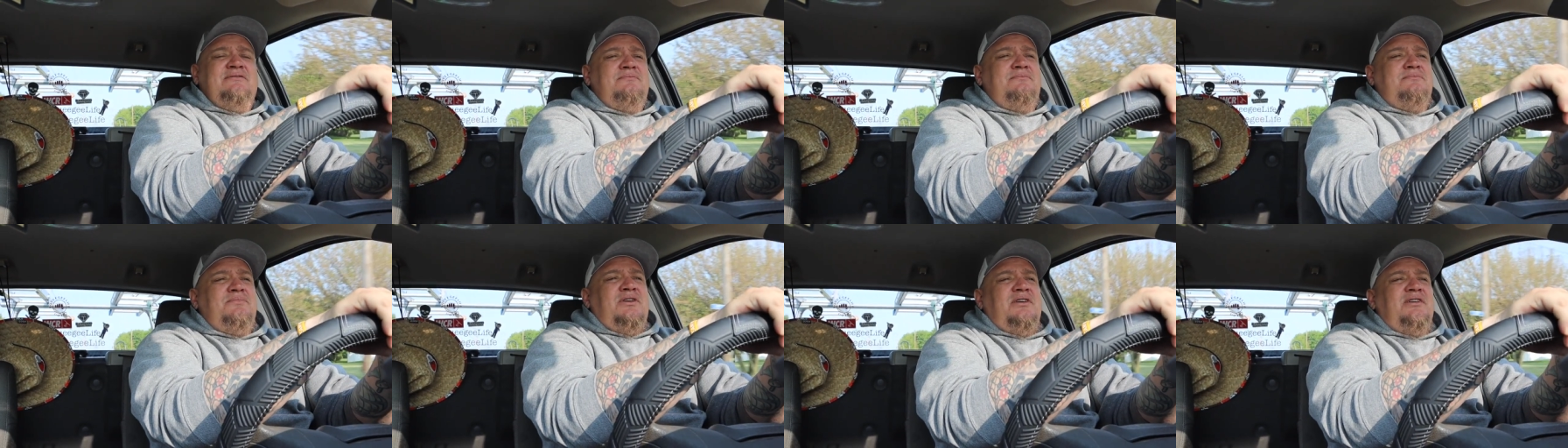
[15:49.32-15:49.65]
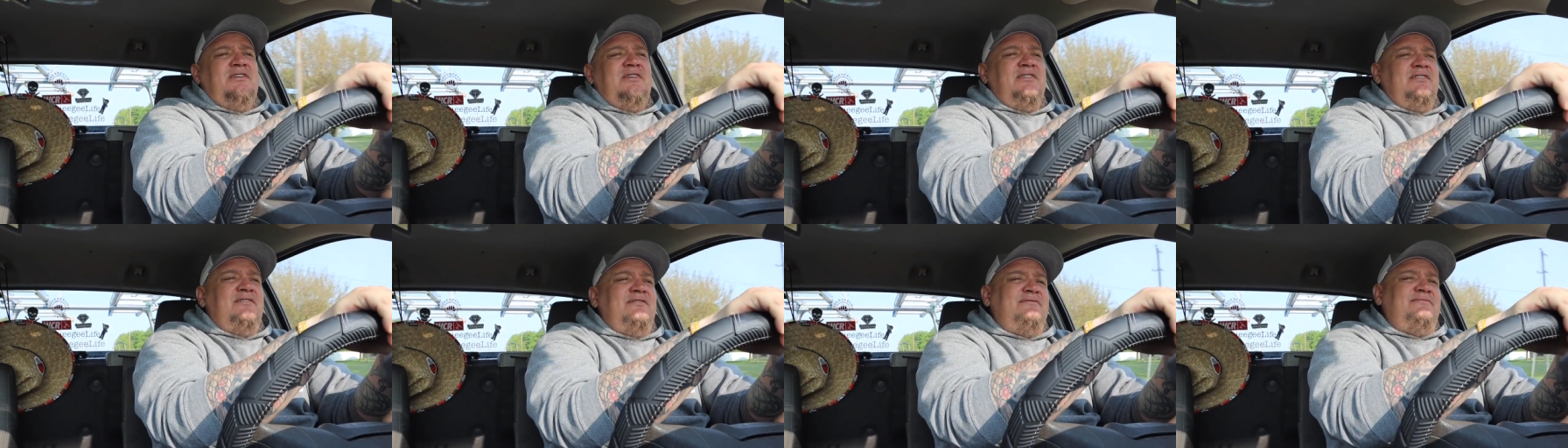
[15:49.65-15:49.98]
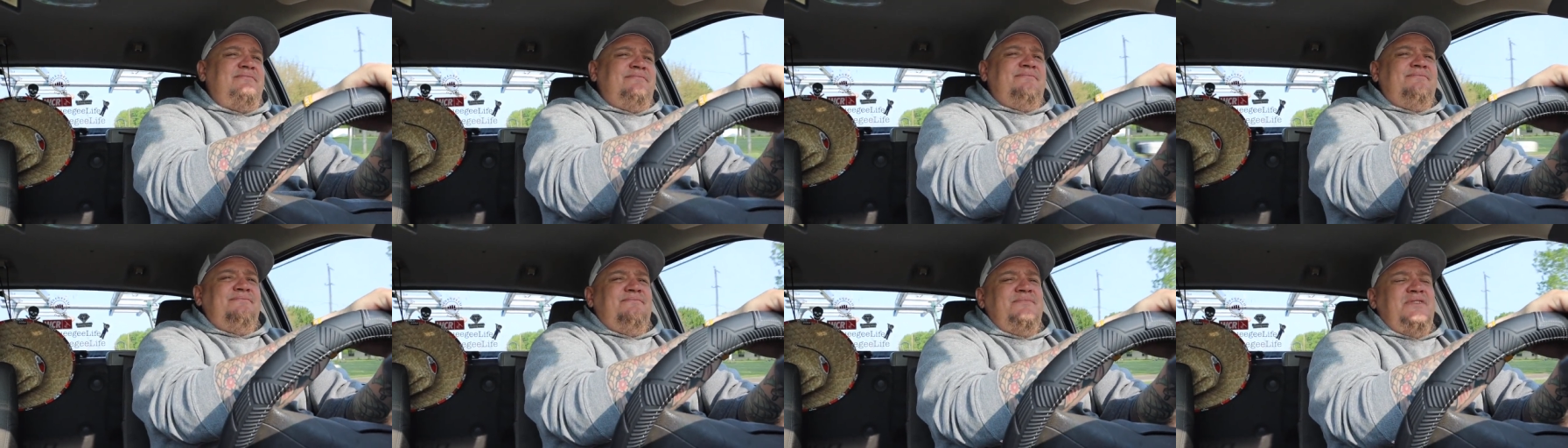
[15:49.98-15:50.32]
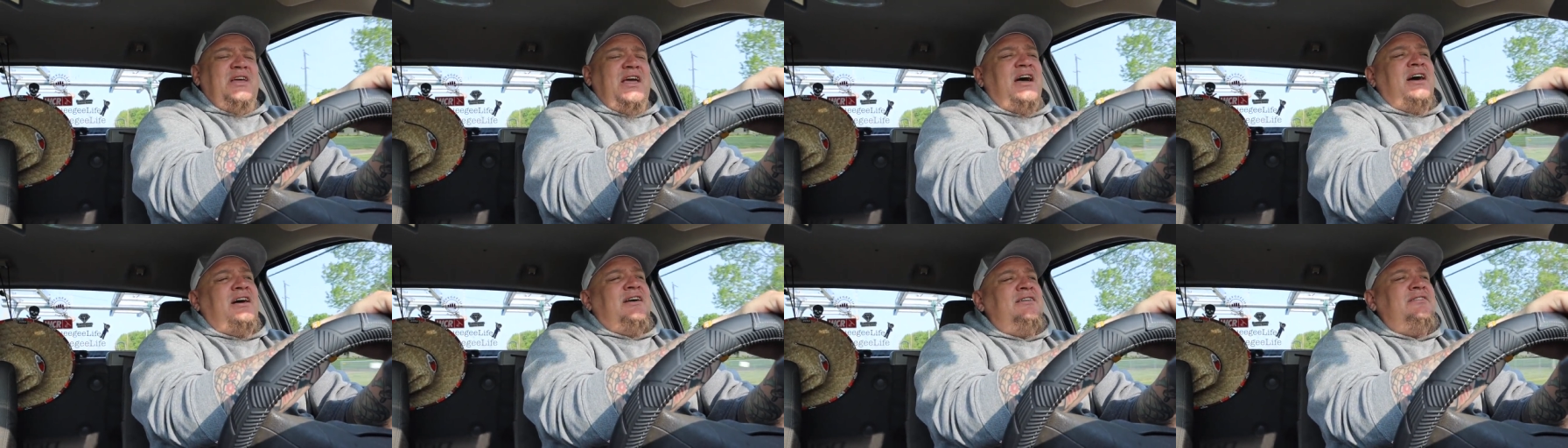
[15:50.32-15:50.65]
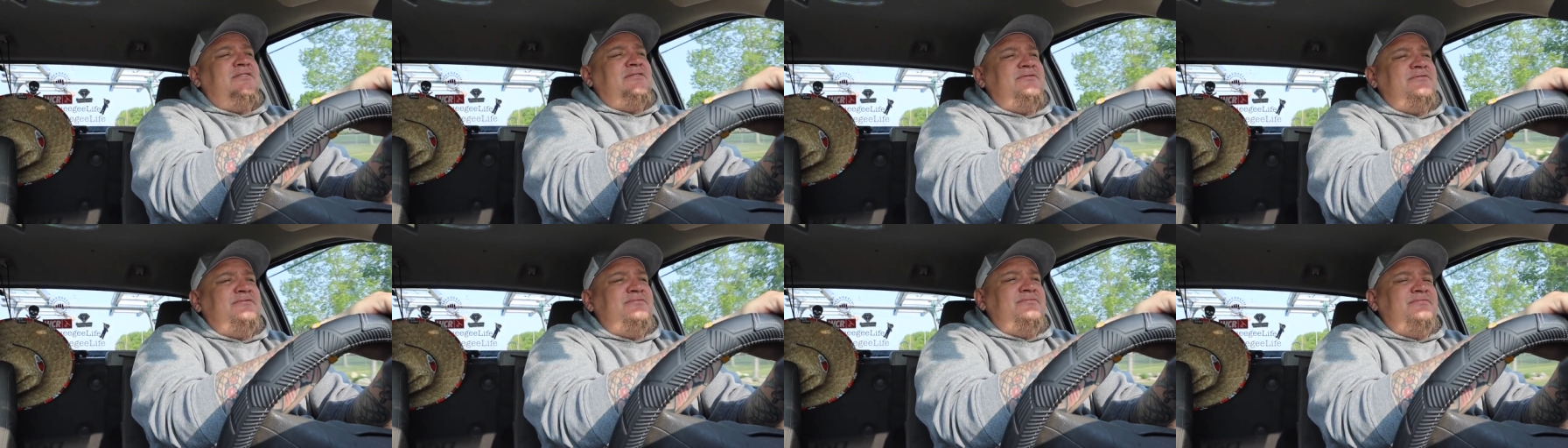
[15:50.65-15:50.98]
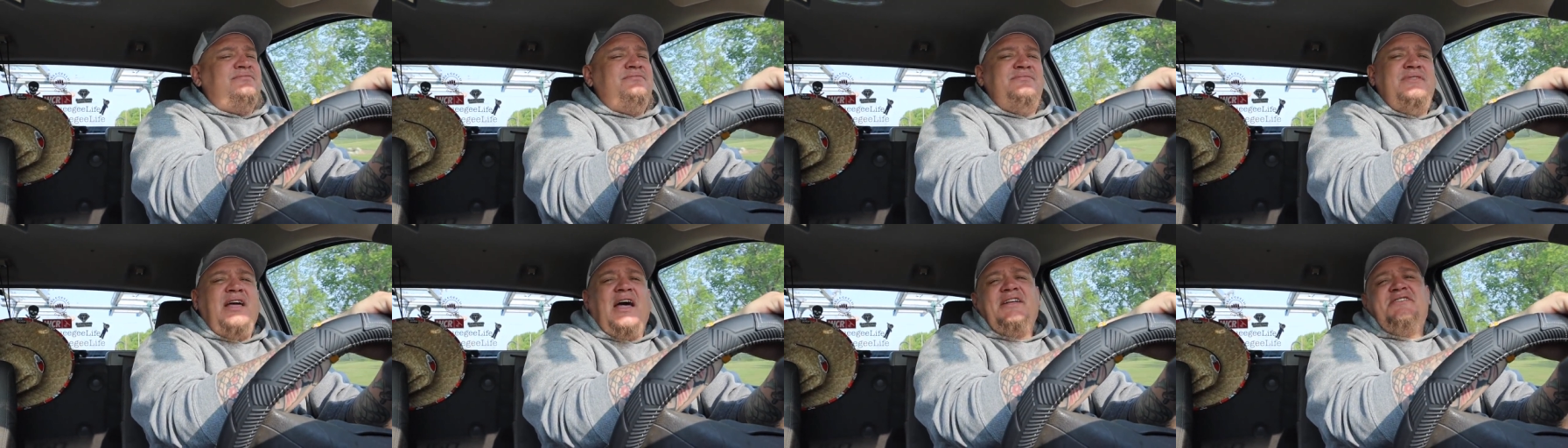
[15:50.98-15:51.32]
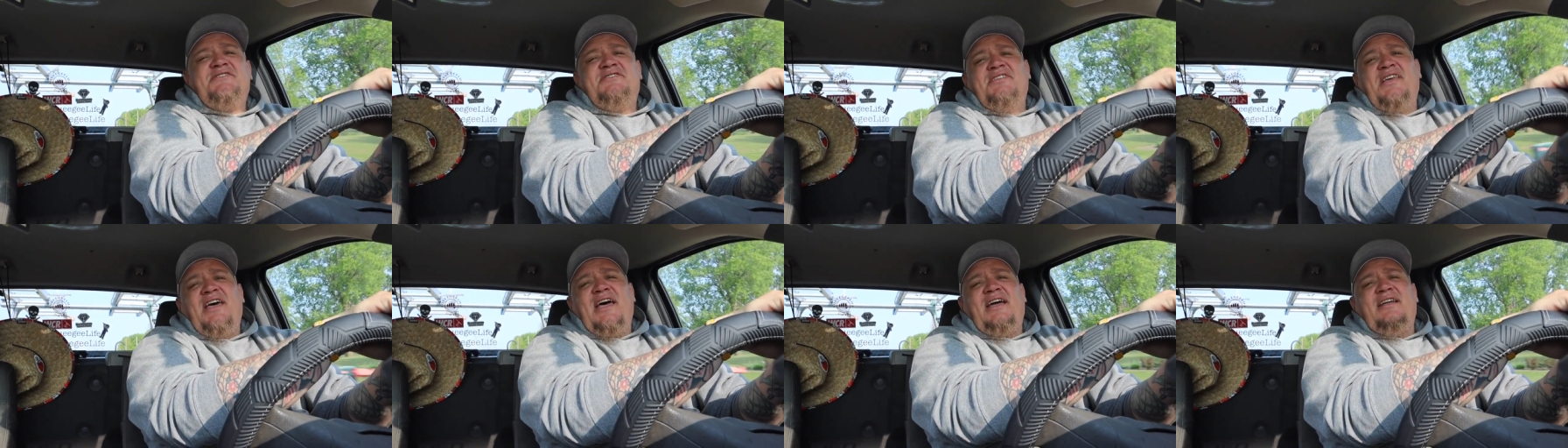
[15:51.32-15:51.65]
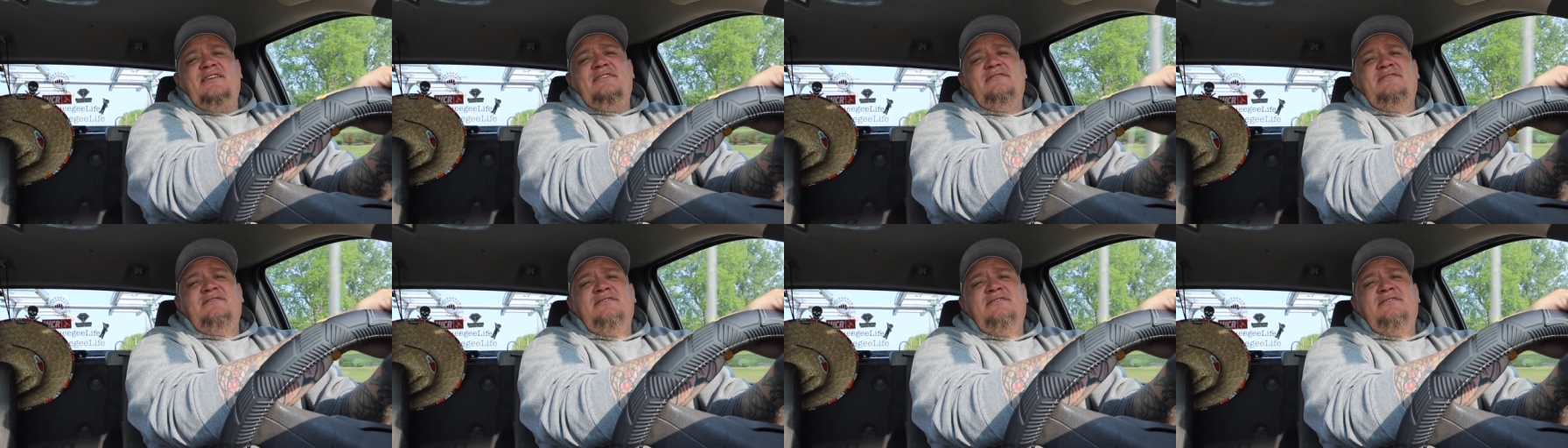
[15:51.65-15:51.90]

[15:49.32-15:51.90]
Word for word: But, yeah, that's that.